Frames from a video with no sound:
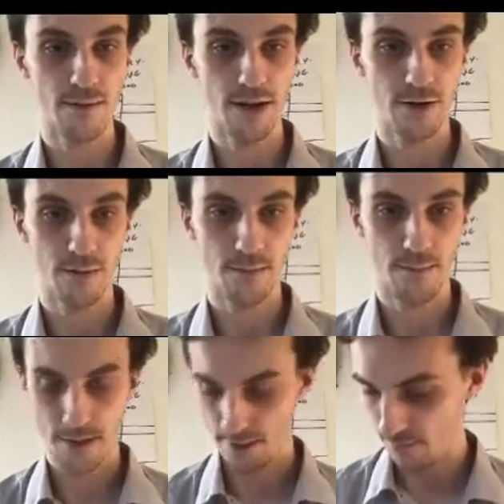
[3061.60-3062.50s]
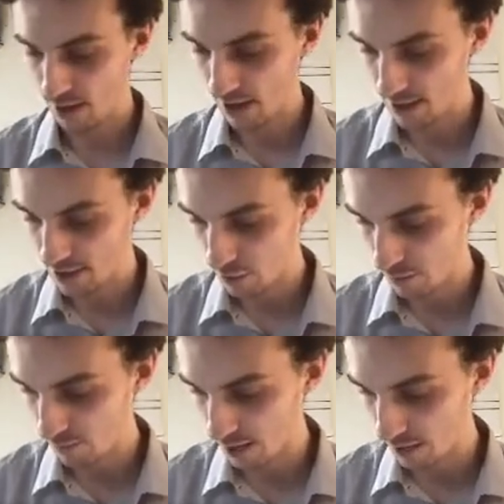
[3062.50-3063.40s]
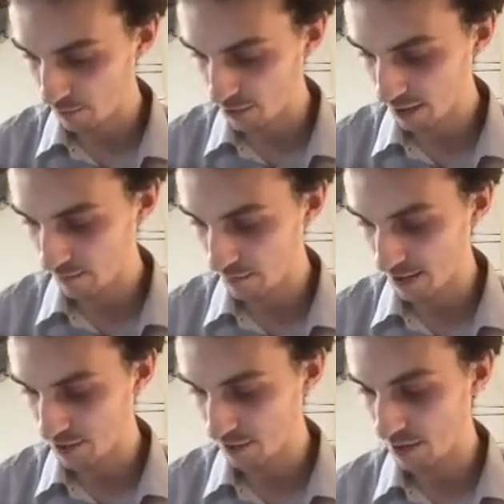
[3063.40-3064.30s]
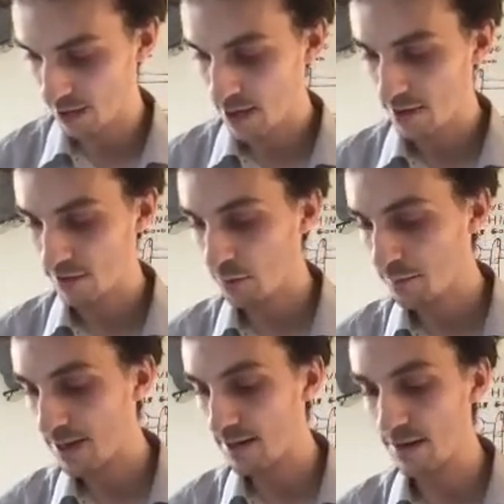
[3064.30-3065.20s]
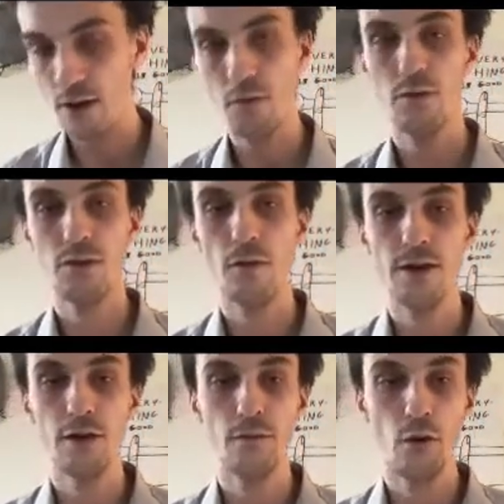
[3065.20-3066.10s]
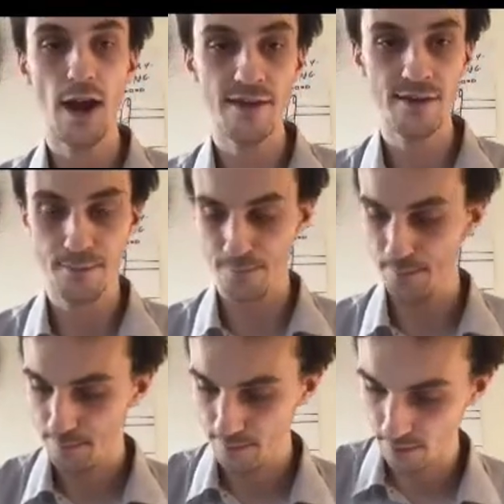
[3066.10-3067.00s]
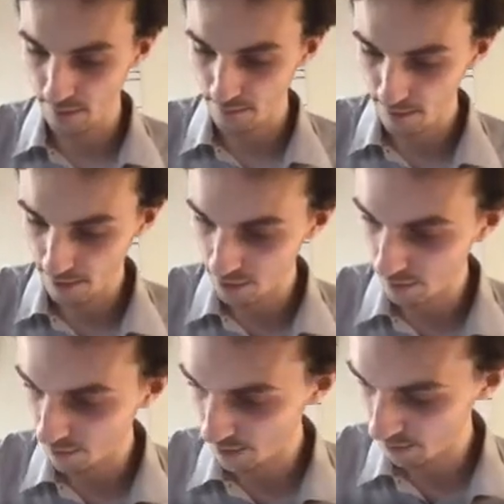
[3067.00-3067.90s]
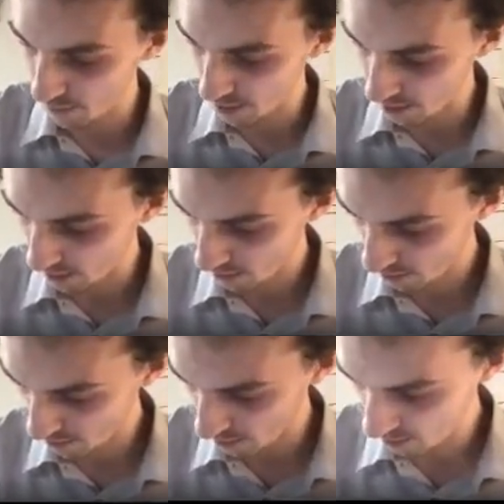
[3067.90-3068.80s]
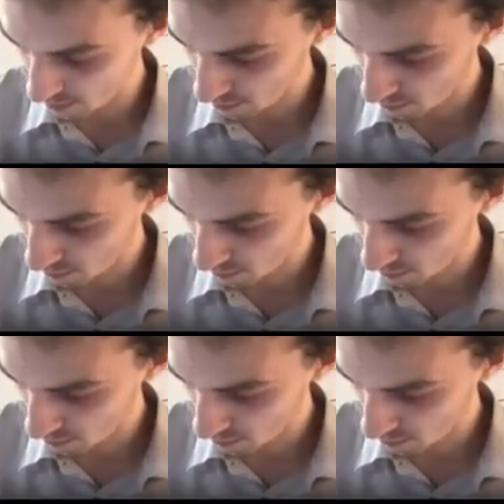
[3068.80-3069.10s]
dimension. It's finitely generated finite projective dimension. So that would mean that if I resolved it over S, so maybe I should have specified in here. So that's